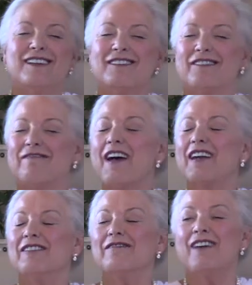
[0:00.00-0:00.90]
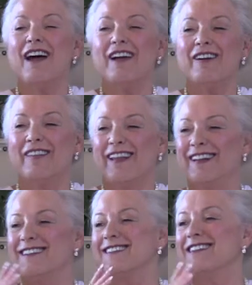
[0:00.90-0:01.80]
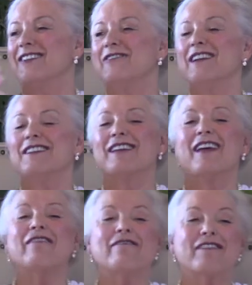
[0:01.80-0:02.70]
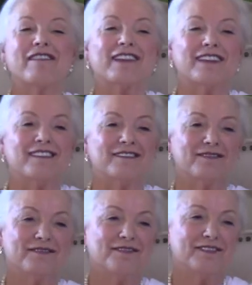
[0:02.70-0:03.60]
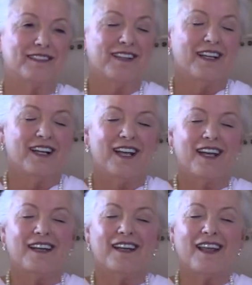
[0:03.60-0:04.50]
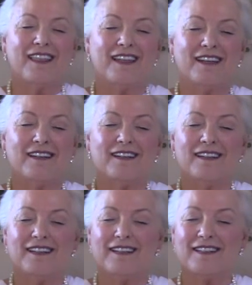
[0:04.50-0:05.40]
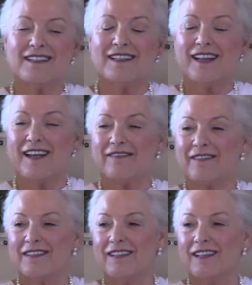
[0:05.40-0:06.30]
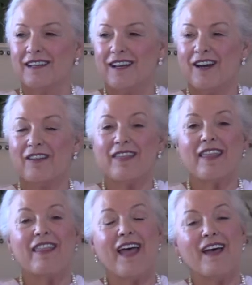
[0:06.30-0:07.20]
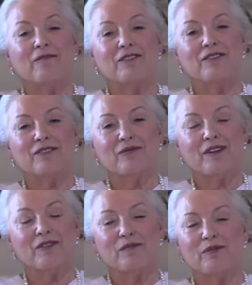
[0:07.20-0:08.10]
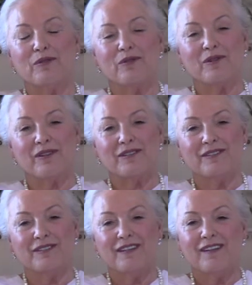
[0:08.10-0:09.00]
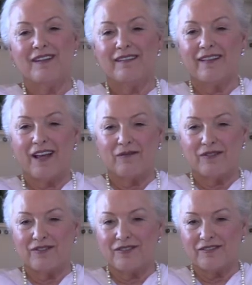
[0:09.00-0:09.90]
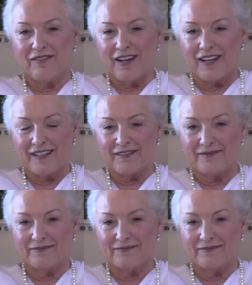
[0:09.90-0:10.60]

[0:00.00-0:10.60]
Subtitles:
is the final fire that incinerates everything, and nothing is left other than that which is rendered pure, that which is divine.